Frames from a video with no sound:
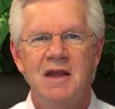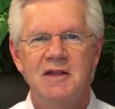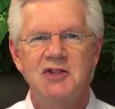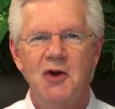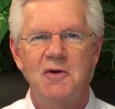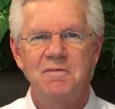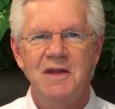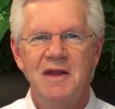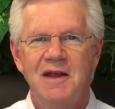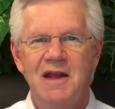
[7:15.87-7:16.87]
So,
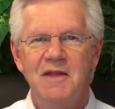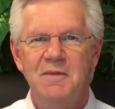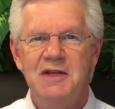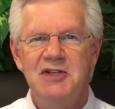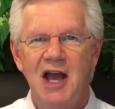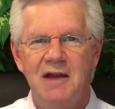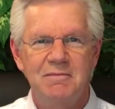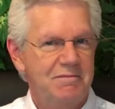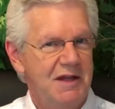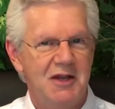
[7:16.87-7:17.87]
in the meantime,
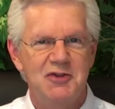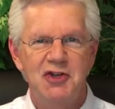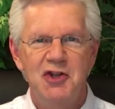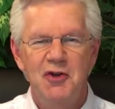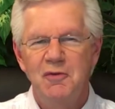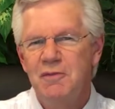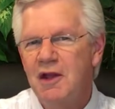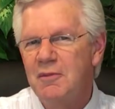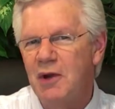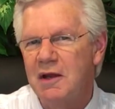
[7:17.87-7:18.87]
here's to you
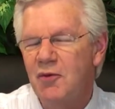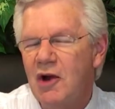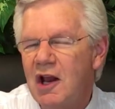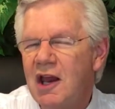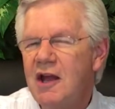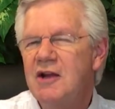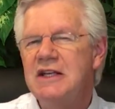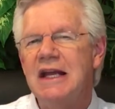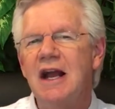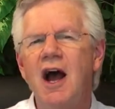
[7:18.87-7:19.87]
bringing more
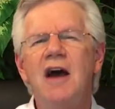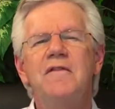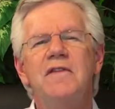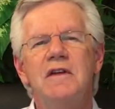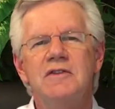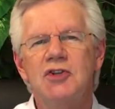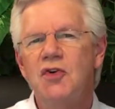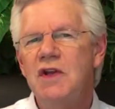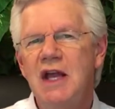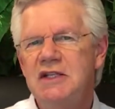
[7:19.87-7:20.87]
clarity, confidence,
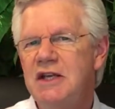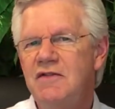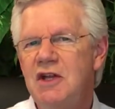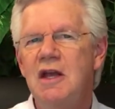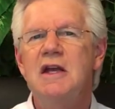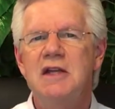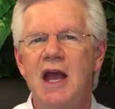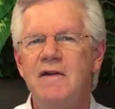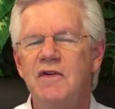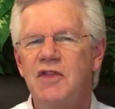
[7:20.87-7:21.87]
creativity to
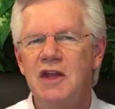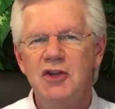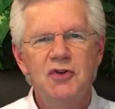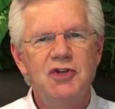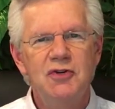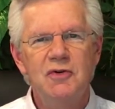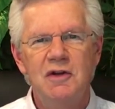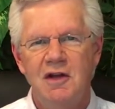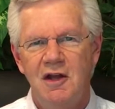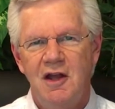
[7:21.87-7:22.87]
everything you do.
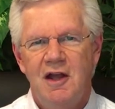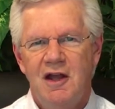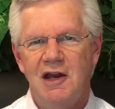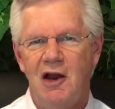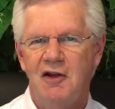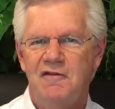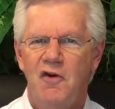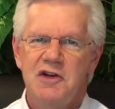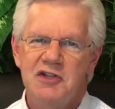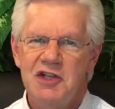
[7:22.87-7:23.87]
And I look
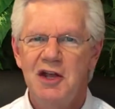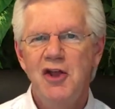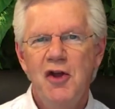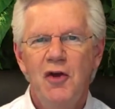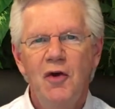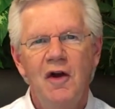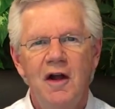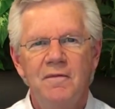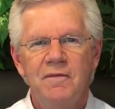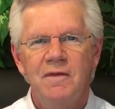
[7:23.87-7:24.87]
forward to seeing you
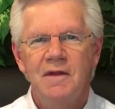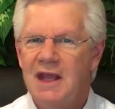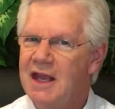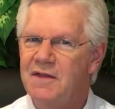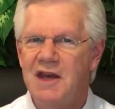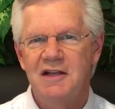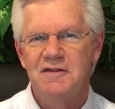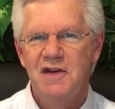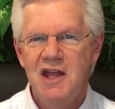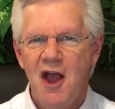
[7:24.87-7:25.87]
in the next
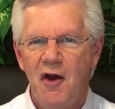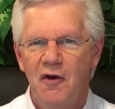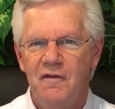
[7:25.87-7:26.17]
video.